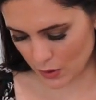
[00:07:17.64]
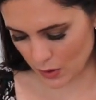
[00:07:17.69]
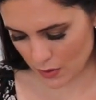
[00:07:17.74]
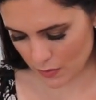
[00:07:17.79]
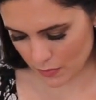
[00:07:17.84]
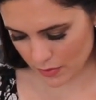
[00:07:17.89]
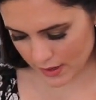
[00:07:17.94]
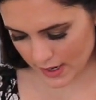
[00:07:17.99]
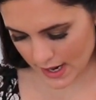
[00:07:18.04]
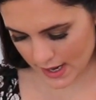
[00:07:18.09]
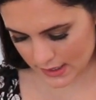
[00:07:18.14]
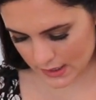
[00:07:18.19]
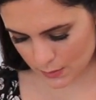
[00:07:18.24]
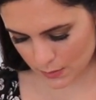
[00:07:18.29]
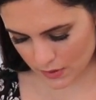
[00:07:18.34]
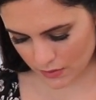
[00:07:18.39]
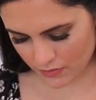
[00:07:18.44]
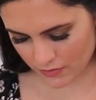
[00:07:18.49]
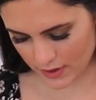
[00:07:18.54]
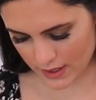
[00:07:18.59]
cornbread has
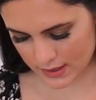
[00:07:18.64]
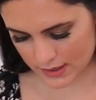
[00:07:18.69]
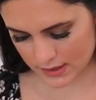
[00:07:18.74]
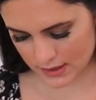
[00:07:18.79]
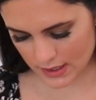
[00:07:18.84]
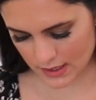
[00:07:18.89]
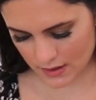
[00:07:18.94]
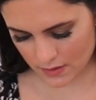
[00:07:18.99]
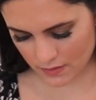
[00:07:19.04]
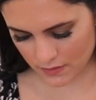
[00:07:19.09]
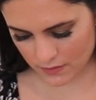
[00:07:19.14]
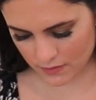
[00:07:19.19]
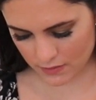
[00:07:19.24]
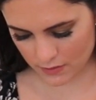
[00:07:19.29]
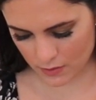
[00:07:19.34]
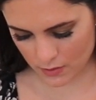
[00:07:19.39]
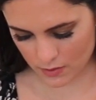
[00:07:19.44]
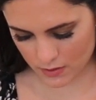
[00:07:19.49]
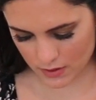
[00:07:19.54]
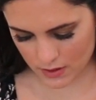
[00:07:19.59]
been resting
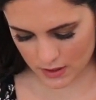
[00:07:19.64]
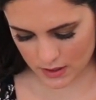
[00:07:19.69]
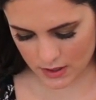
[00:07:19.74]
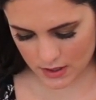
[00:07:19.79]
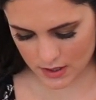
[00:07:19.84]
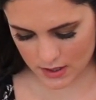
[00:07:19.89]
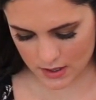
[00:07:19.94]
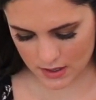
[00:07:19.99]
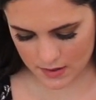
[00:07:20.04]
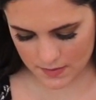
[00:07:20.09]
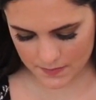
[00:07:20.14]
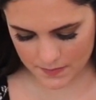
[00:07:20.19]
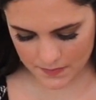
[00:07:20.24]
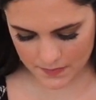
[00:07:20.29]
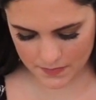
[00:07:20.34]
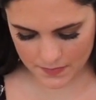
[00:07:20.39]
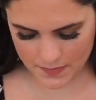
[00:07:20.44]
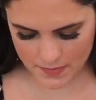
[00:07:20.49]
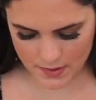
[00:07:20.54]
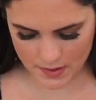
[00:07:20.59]
for
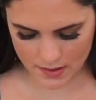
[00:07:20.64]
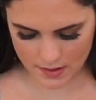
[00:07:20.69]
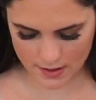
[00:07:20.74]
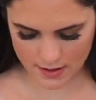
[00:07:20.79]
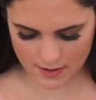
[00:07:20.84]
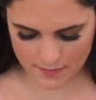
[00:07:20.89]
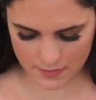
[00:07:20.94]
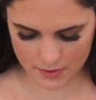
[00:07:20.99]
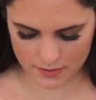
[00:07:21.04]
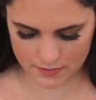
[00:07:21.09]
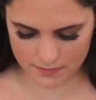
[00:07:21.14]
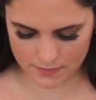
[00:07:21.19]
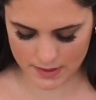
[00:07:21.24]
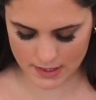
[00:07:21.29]
couple of